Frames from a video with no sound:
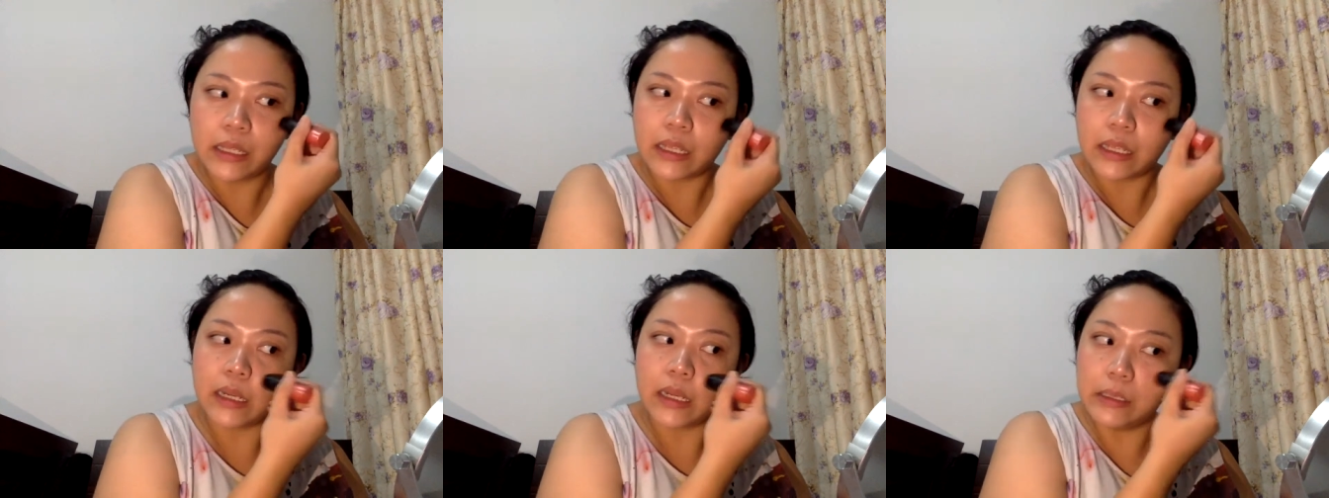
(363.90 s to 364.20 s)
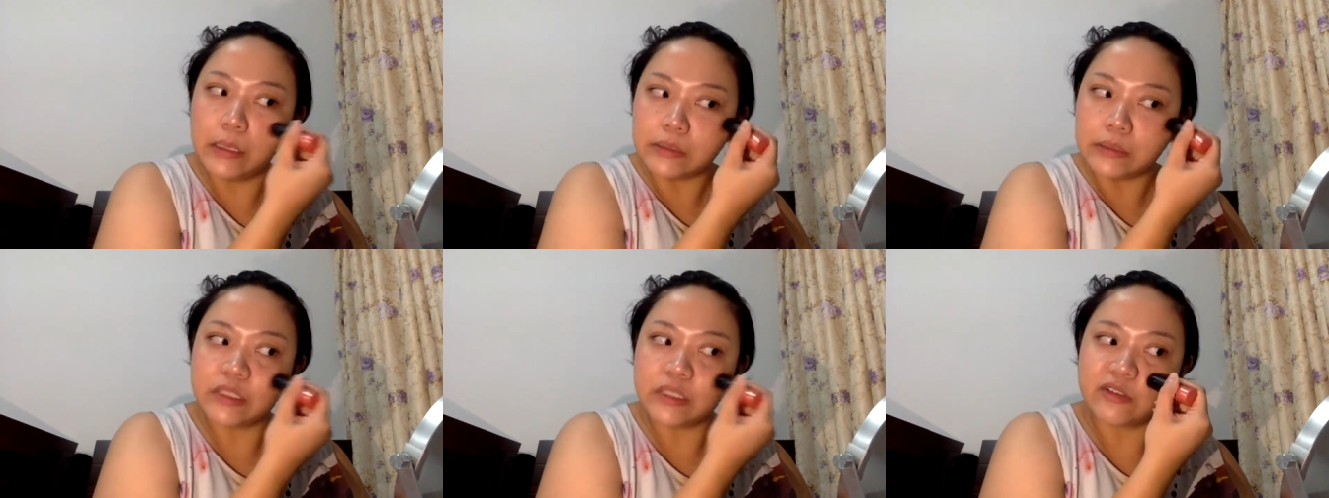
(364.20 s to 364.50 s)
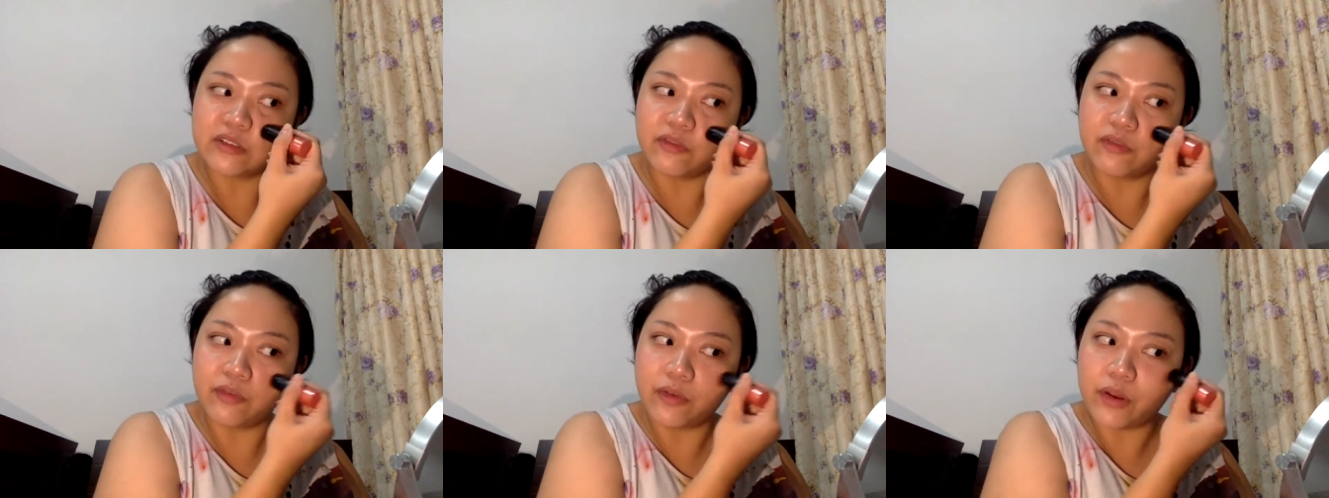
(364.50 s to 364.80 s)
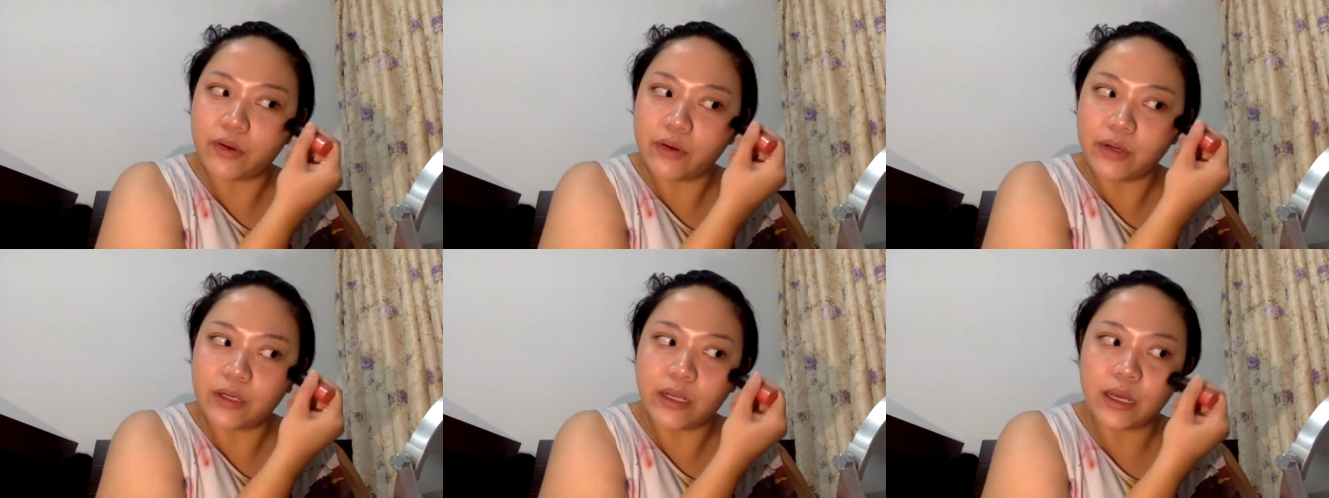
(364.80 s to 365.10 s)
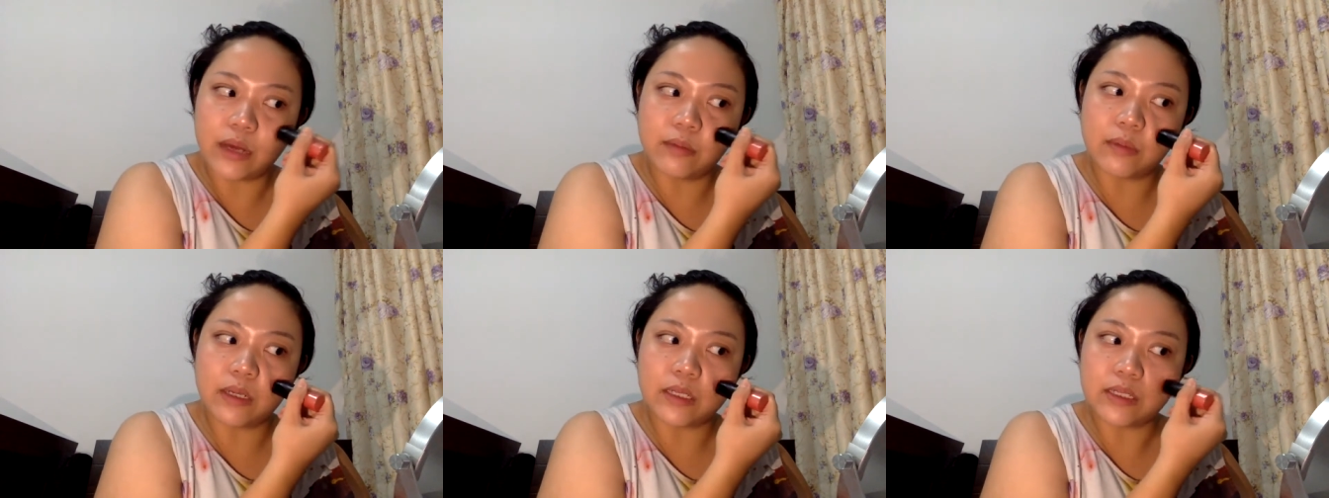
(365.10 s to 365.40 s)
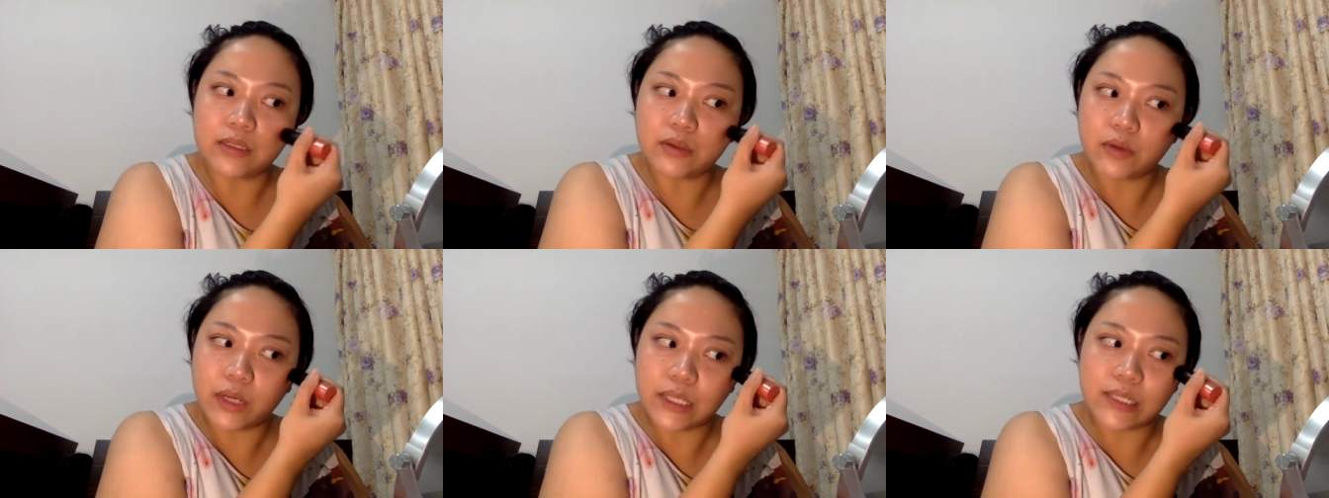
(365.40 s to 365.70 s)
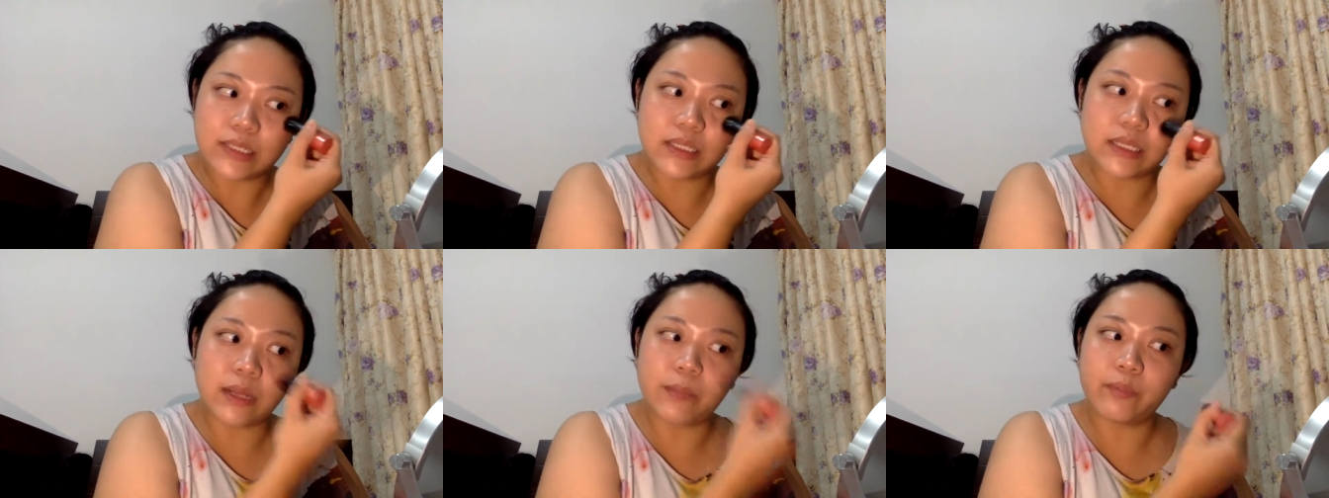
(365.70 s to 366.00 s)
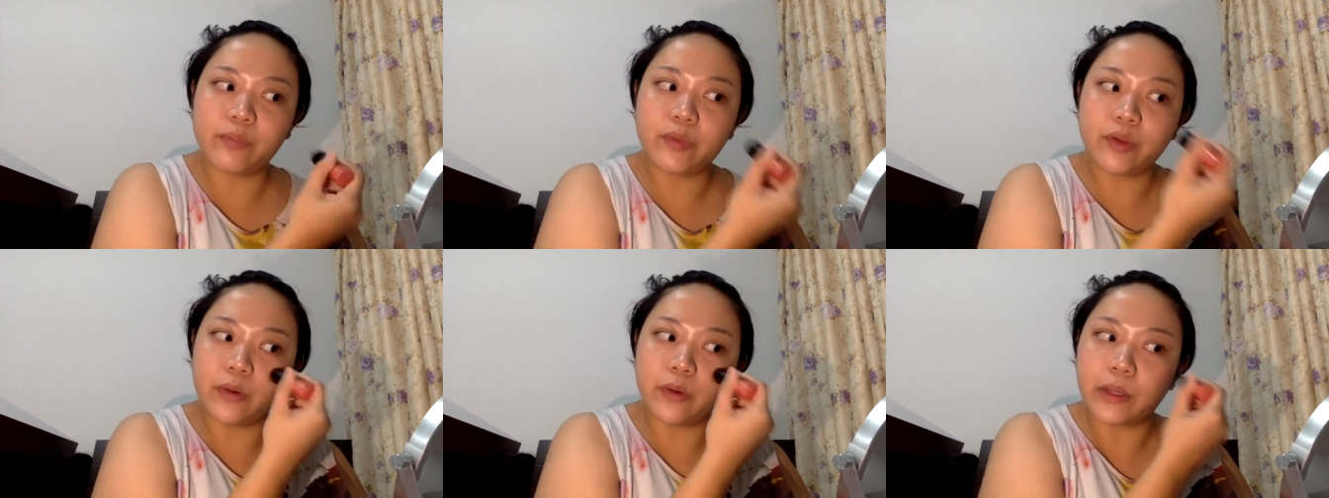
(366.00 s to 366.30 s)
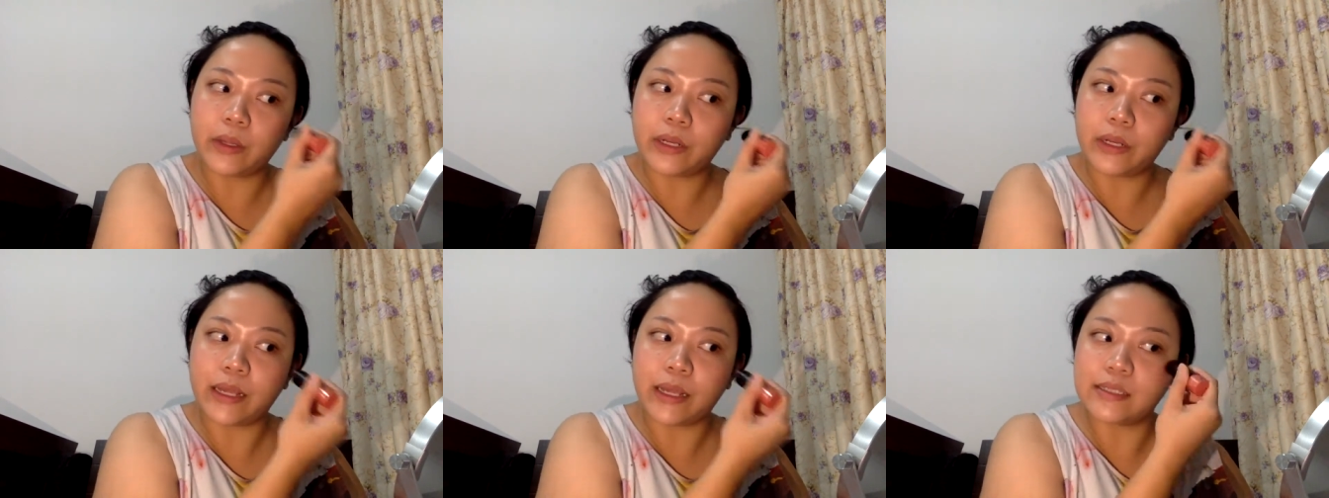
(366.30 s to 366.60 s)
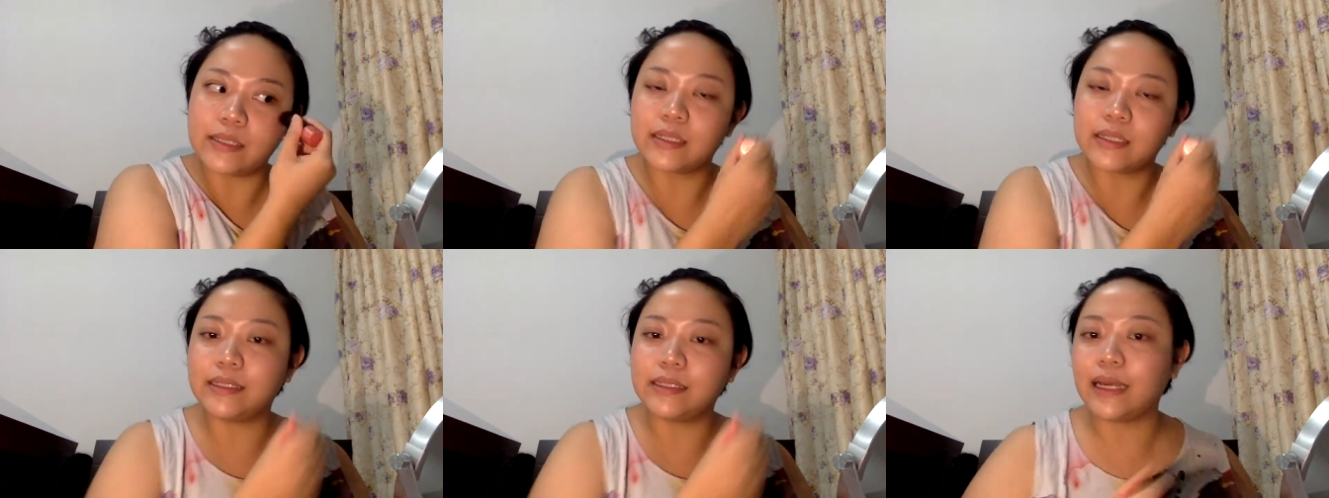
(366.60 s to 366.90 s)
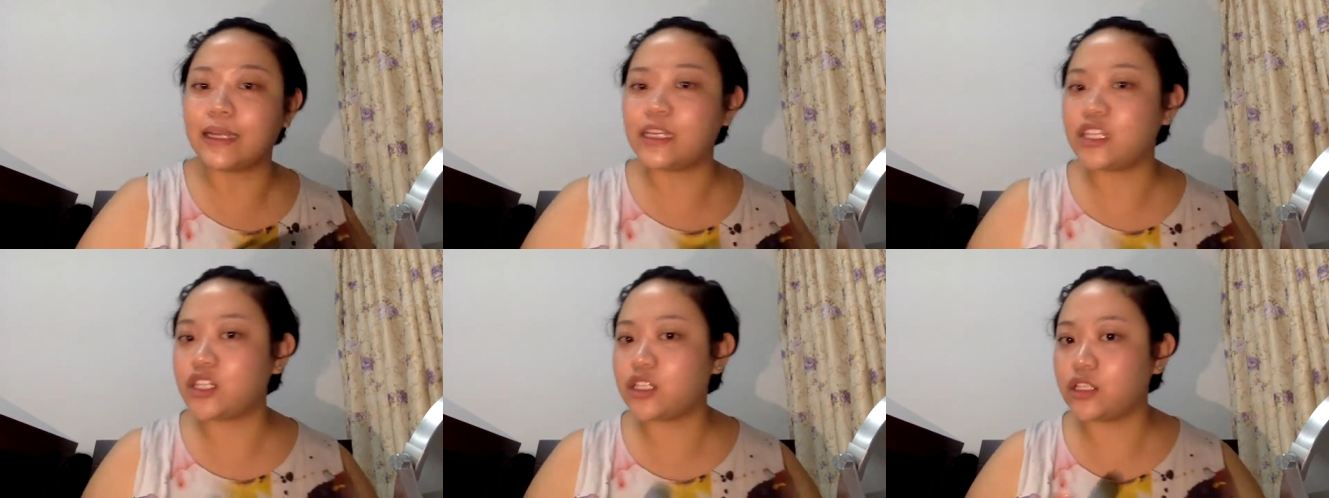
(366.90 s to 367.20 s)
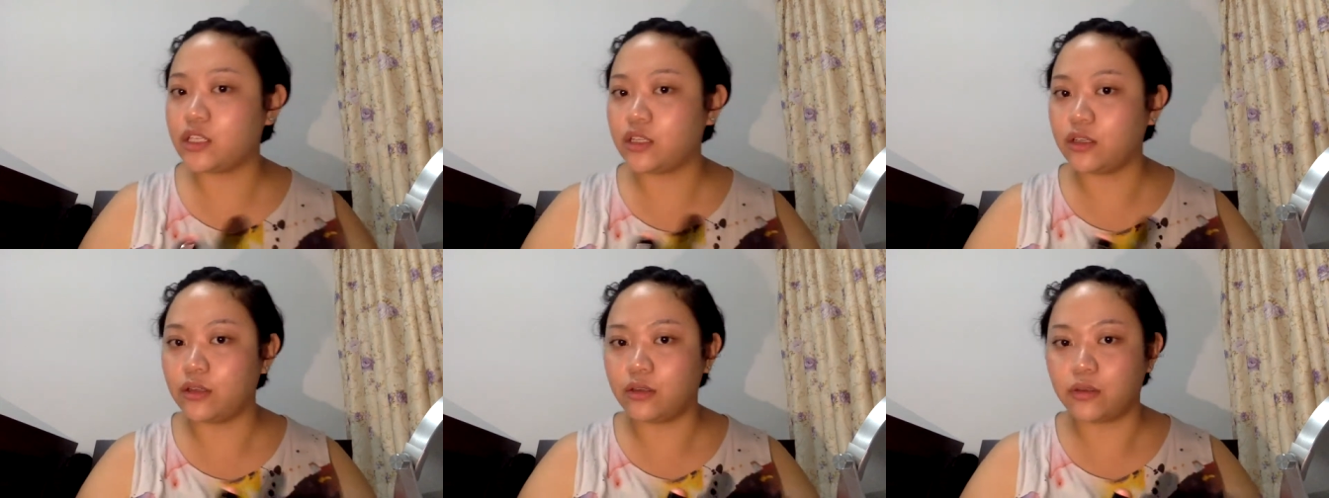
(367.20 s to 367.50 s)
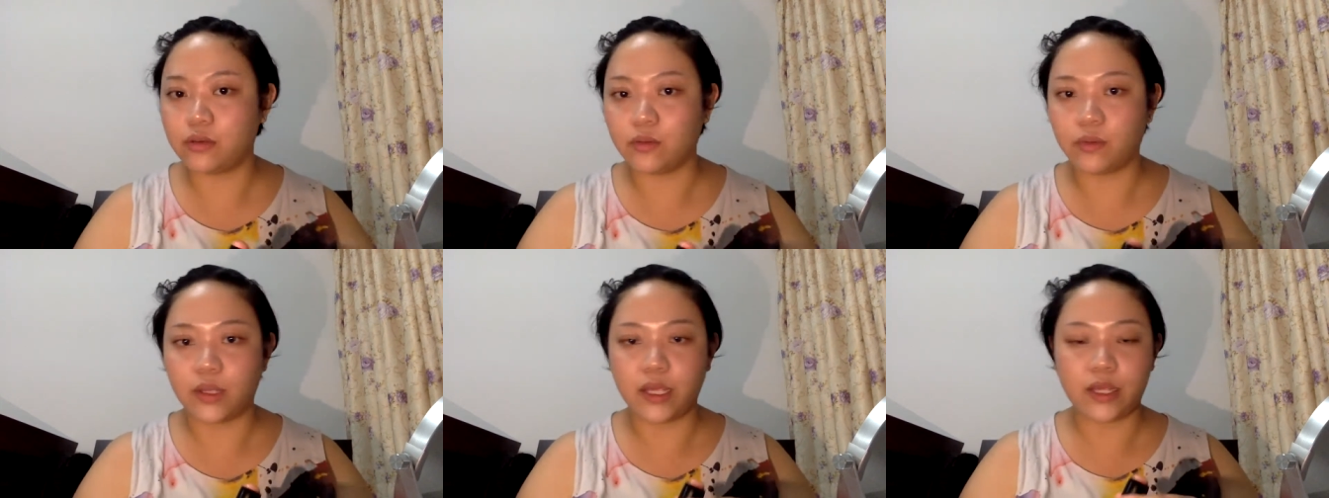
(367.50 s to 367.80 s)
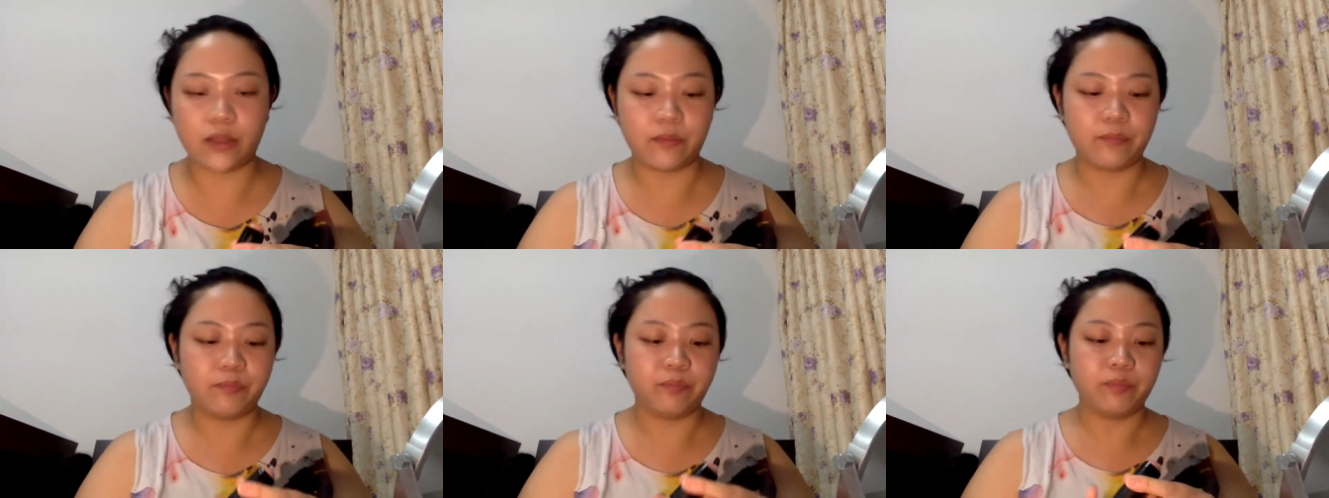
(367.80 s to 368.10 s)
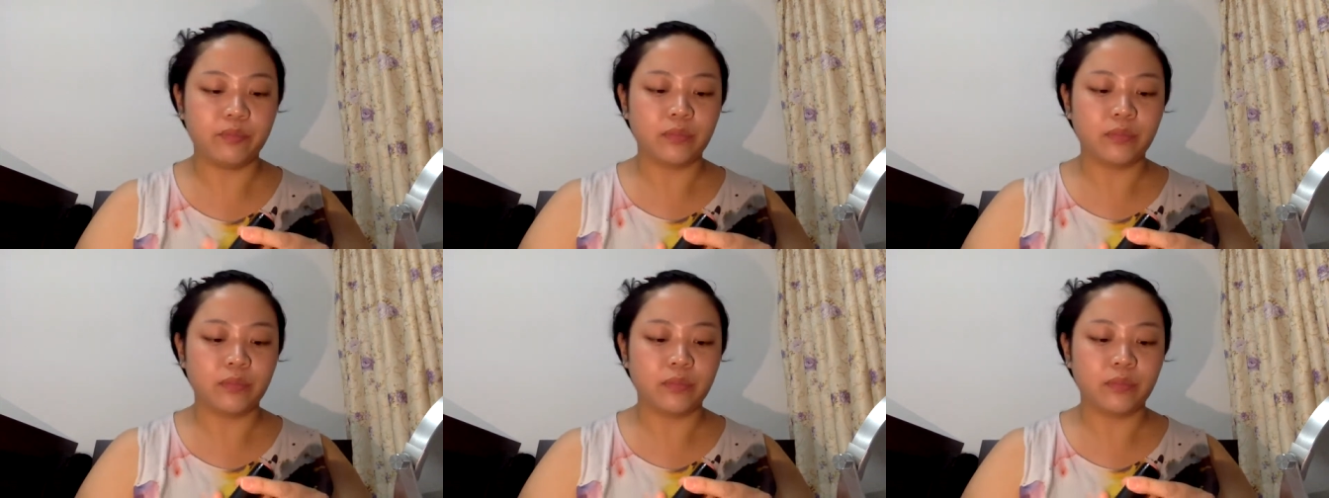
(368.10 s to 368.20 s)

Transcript: it looks very dark, but it's quite subtle and has a nice sheen to it.